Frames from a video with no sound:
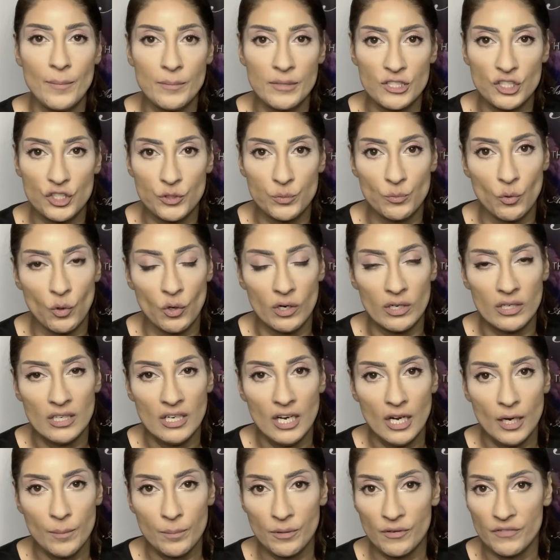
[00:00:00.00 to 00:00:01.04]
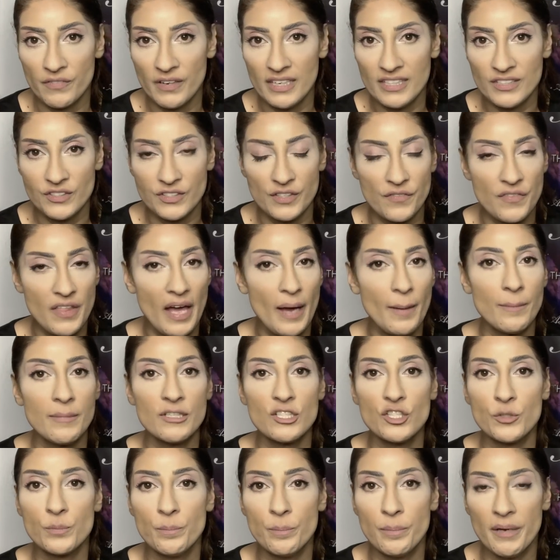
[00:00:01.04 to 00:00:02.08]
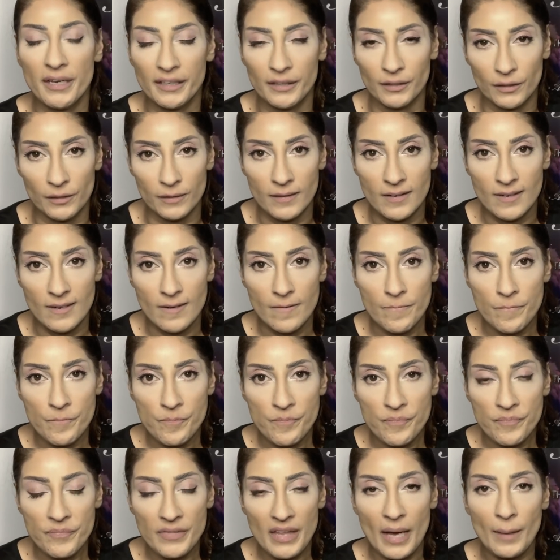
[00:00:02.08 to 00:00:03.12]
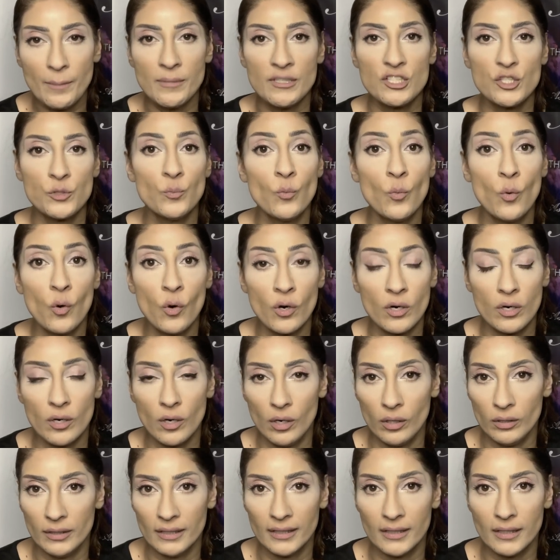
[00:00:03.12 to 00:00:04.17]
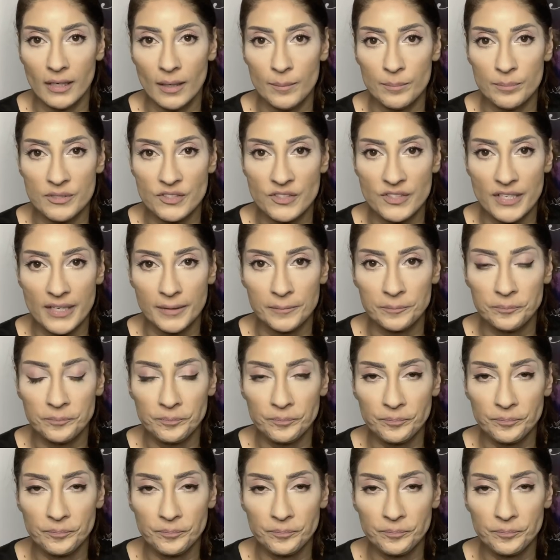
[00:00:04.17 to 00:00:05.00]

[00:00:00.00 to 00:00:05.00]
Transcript: much more pervasive, that much bigger, that much more all encompassing.